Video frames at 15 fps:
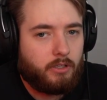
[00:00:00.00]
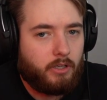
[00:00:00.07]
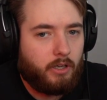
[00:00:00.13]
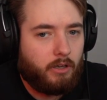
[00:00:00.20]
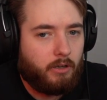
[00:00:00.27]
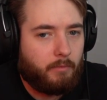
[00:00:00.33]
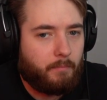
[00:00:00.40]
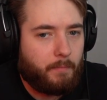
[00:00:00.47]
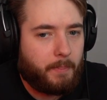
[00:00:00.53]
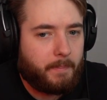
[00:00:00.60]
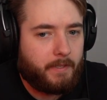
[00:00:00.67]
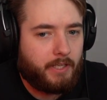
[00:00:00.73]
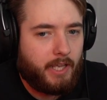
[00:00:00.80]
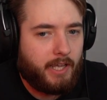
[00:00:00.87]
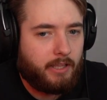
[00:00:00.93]
Um,
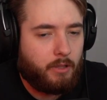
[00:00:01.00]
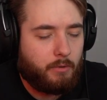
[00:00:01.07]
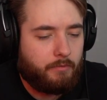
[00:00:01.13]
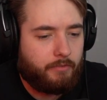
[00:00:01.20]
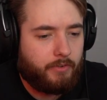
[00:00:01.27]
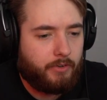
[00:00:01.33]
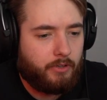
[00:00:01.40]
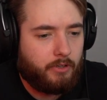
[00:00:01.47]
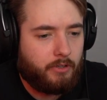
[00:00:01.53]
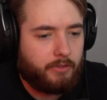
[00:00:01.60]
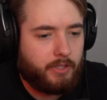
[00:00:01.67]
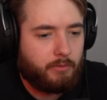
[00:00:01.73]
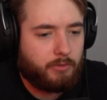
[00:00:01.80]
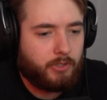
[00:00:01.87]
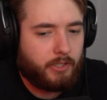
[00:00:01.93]
in Halo Infinite,
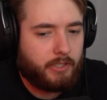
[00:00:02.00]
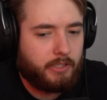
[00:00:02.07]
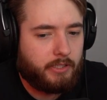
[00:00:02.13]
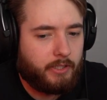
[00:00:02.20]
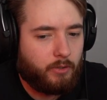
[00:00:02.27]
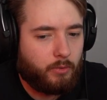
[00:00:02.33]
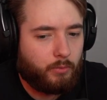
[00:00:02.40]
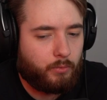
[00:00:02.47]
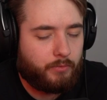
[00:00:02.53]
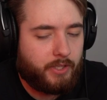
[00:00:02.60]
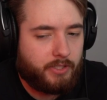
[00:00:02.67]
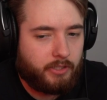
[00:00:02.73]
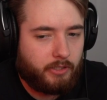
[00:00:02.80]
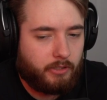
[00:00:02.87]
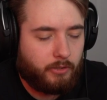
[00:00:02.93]
there was like a little
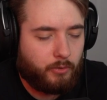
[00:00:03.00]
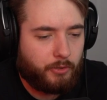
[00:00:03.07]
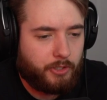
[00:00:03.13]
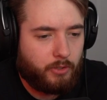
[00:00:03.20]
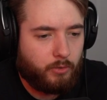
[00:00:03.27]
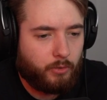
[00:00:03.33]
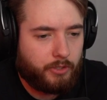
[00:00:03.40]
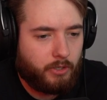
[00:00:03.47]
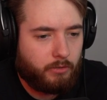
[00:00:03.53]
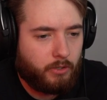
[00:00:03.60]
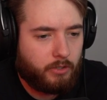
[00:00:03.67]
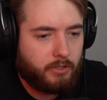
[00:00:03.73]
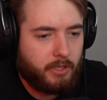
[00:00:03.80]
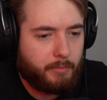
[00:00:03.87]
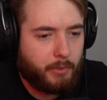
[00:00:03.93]
there's a little audio
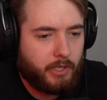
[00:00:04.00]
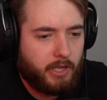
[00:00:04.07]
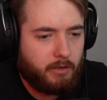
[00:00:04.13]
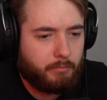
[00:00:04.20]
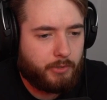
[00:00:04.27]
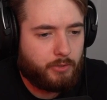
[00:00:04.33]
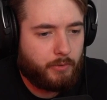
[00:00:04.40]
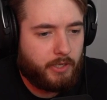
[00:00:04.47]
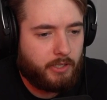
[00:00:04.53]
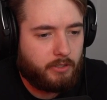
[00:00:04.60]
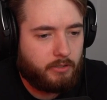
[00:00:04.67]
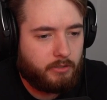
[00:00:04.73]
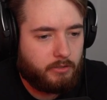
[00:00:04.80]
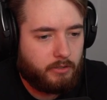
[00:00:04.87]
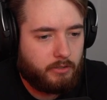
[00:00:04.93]
log they put out
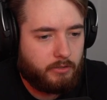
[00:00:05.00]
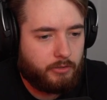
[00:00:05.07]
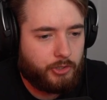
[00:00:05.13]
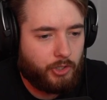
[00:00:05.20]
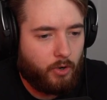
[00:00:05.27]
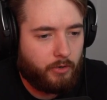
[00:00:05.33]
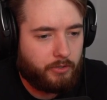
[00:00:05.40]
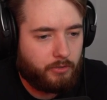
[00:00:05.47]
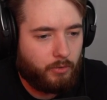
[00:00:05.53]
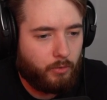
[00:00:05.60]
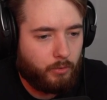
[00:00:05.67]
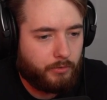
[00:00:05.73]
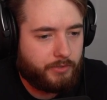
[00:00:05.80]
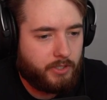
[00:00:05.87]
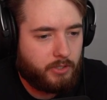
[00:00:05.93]
between John and
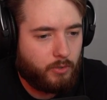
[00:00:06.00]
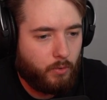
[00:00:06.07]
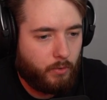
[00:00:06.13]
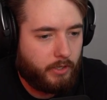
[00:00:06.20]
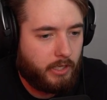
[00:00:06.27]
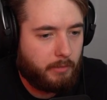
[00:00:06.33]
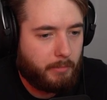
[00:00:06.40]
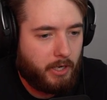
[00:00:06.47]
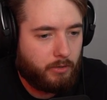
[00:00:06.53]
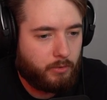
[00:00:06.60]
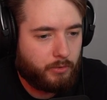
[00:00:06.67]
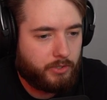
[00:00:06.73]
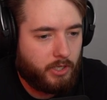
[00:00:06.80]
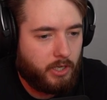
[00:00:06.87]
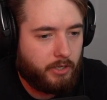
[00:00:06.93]
Halsey talking about
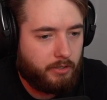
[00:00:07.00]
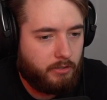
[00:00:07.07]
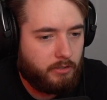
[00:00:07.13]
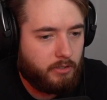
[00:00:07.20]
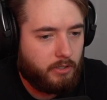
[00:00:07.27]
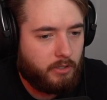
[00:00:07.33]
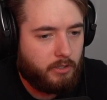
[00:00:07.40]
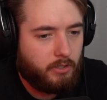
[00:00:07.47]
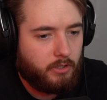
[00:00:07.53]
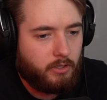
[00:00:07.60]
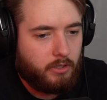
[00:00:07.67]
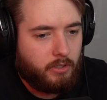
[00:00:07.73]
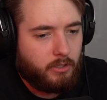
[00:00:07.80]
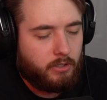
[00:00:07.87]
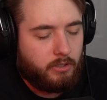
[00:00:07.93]
Cortana.
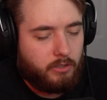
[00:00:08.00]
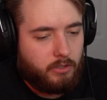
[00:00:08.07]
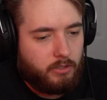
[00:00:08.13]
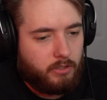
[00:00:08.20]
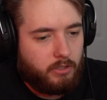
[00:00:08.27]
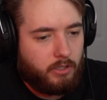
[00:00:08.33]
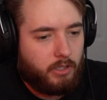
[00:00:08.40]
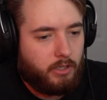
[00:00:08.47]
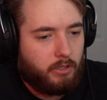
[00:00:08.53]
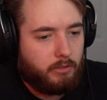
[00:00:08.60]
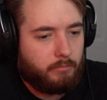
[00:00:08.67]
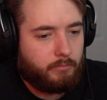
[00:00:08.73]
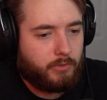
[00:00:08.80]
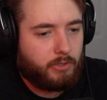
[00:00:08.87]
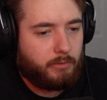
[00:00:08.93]

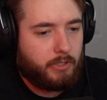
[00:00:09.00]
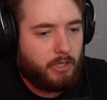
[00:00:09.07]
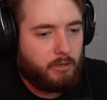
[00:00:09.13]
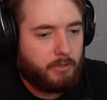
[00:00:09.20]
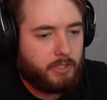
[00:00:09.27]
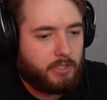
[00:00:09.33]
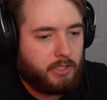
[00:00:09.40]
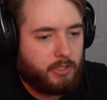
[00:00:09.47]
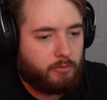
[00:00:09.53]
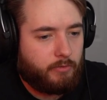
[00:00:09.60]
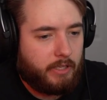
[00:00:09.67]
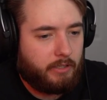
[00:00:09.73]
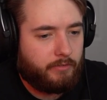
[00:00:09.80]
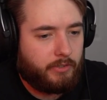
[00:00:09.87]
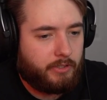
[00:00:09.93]
Um, so we know it's it's
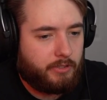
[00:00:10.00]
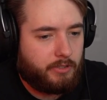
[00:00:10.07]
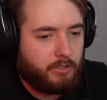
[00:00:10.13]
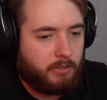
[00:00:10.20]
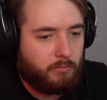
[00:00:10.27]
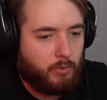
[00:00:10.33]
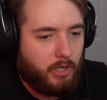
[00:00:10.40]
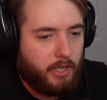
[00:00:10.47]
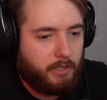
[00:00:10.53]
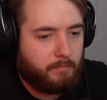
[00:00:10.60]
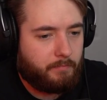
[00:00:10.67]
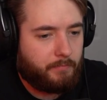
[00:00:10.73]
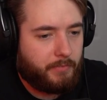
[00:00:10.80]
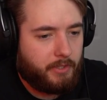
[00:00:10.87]
relevant in some way.